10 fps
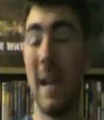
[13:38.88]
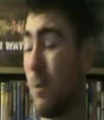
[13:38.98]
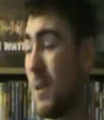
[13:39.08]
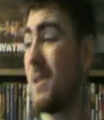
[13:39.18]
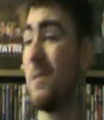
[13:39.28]

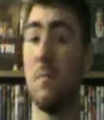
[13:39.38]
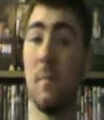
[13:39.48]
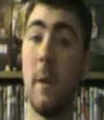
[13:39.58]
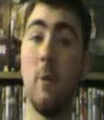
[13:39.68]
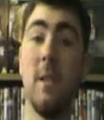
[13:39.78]
Anyways,
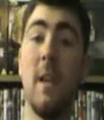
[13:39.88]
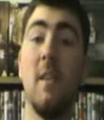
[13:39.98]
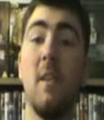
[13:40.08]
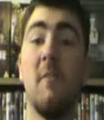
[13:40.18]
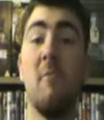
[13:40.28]
that was the end
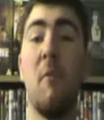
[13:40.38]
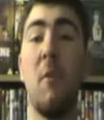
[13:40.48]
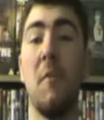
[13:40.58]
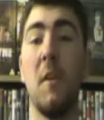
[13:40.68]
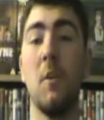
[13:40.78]
of this
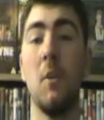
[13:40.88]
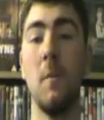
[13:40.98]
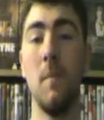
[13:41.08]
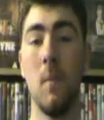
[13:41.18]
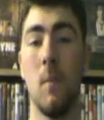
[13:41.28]
review video.
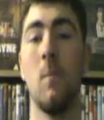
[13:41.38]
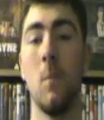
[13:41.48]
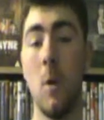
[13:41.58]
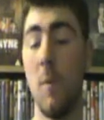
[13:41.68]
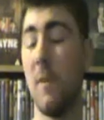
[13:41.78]

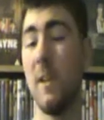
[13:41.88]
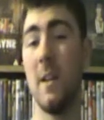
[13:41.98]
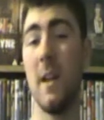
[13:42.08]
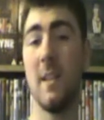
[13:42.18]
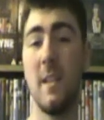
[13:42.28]
Hopefully you'll
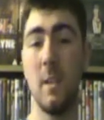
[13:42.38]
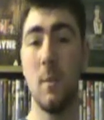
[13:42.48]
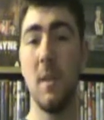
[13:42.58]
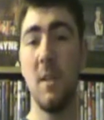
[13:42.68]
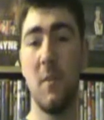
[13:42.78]
get to see
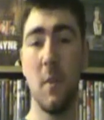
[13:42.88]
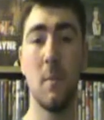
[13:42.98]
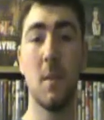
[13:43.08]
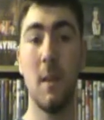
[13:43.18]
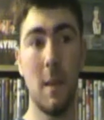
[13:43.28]
some of these
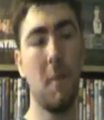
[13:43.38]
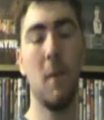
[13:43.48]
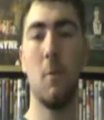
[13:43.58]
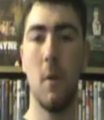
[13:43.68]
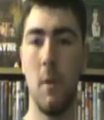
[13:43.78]
films and let me
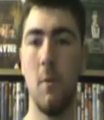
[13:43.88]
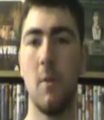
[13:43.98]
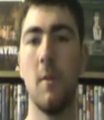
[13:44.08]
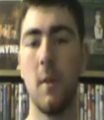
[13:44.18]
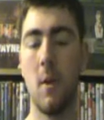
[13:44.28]
know what you
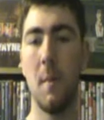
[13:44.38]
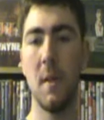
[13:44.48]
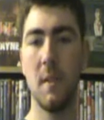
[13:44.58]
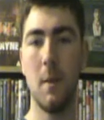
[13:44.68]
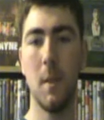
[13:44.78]
thought in the
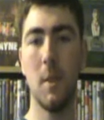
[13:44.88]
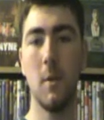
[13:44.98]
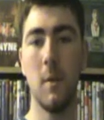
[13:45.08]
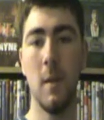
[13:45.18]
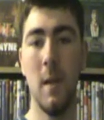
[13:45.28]
comments down below.